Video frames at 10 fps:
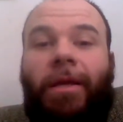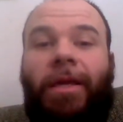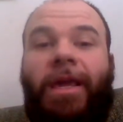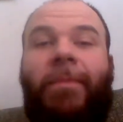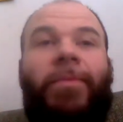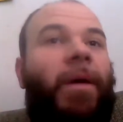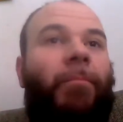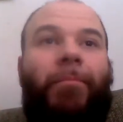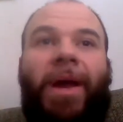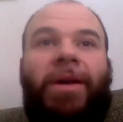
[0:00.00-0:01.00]
Yep, the
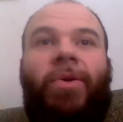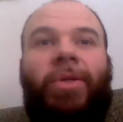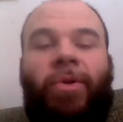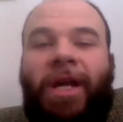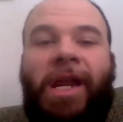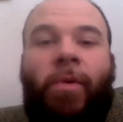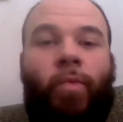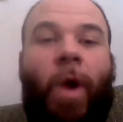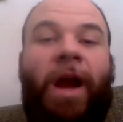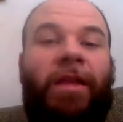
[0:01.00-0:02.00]
Bengals are getting
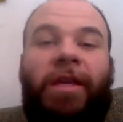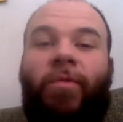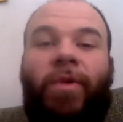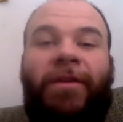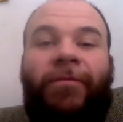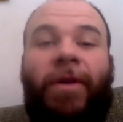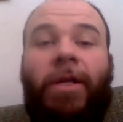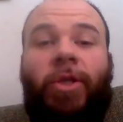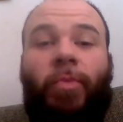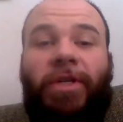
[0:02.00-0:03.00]
Riley Reiff
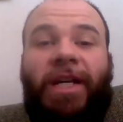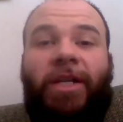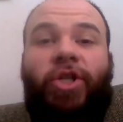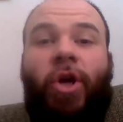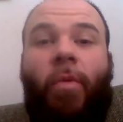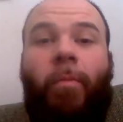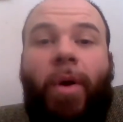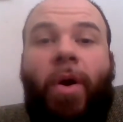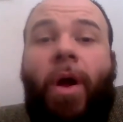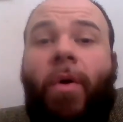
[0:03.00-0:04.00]
to protect Joe
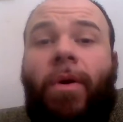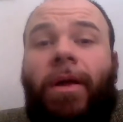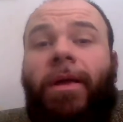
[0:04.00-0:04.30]
Burrow.